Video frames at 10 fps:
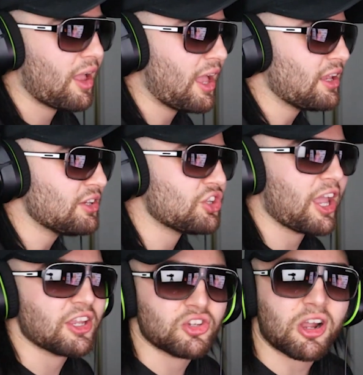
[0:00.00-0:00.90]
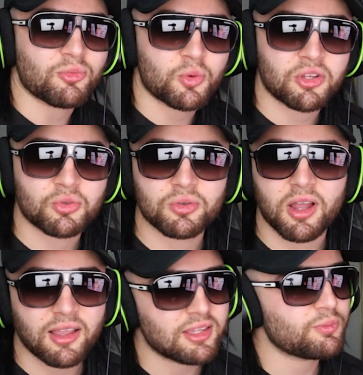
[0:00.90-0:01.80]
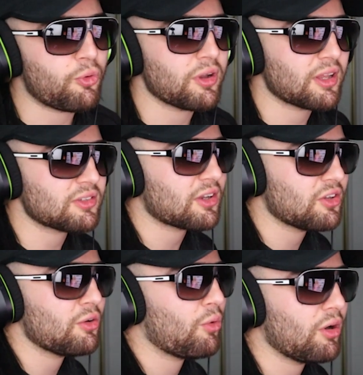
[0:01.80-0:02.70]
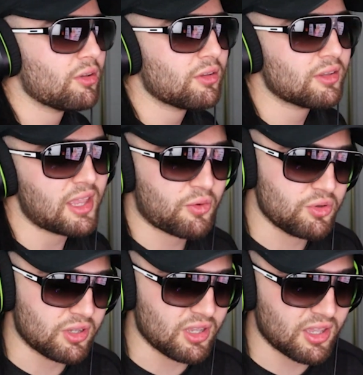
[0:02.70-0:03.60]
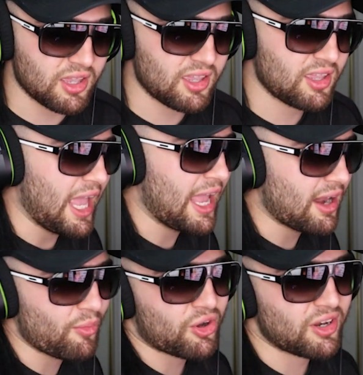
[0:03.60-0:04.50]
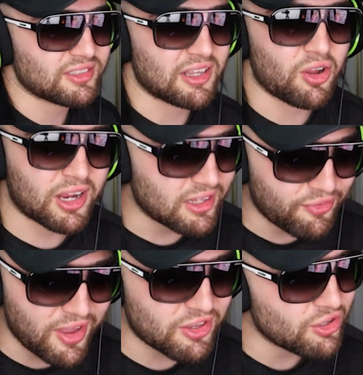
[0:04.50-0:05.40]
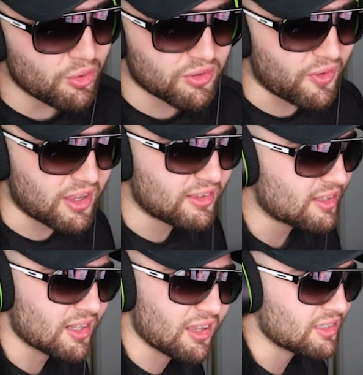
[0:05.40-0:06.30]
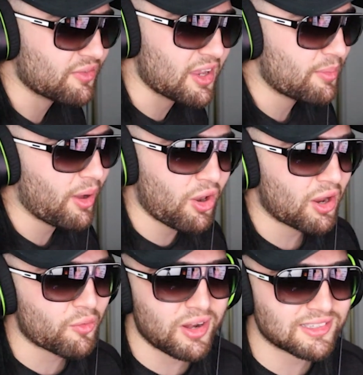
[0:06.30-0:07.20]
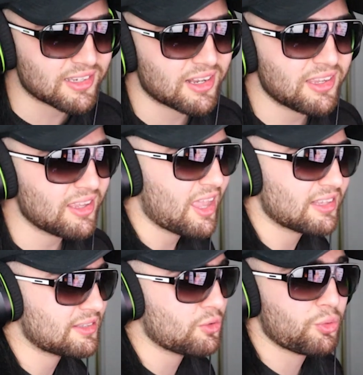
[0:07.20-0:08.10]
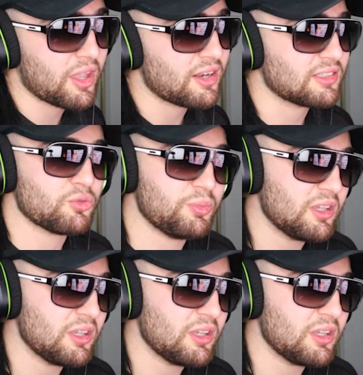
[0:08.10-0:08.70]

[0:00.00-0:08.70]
As you age, like I'm 22 now. At this point, it's like you know what, you take what you can get, and I'm not gonna say that like it's fake. You know it's fake. It's an artist fake, but like realistically, it's still there and it's still